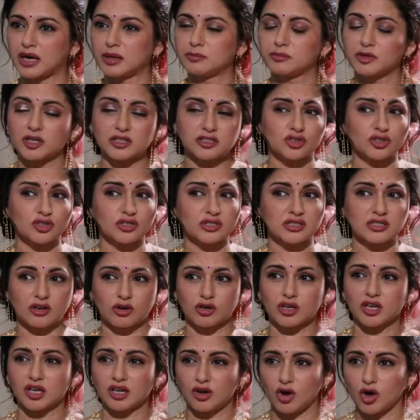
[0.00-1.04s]
I'm not just
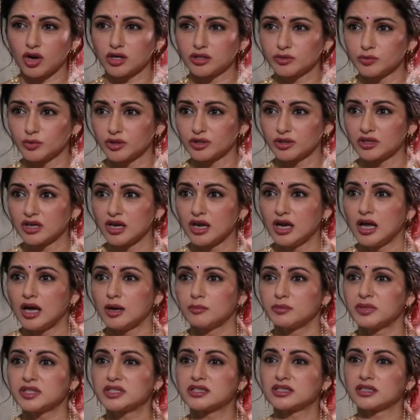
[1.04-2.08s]
talking Hollywood,
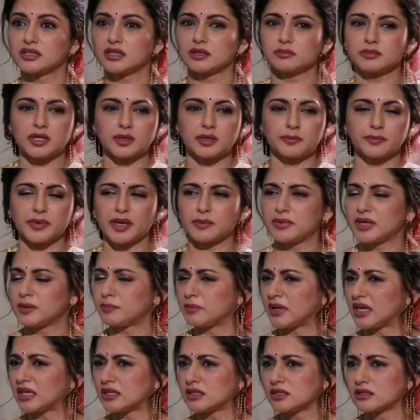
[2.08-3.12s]
but cinema may be
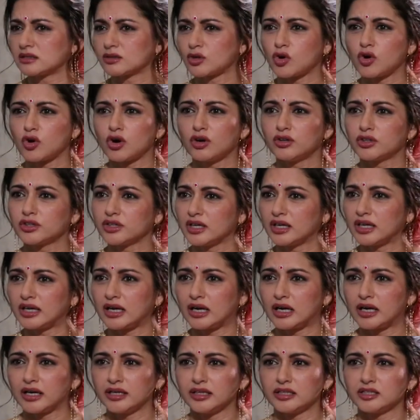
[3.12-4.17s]
made in Korea,
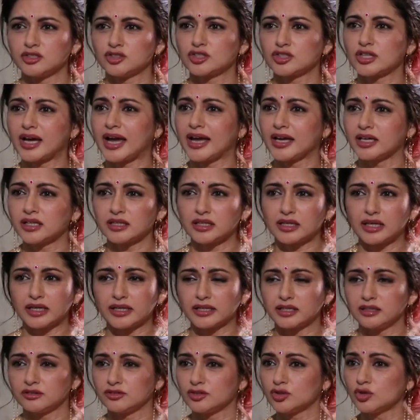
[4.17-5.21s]
in China,
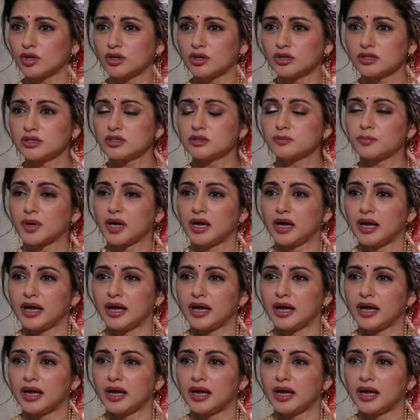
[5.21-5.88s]
in Europe,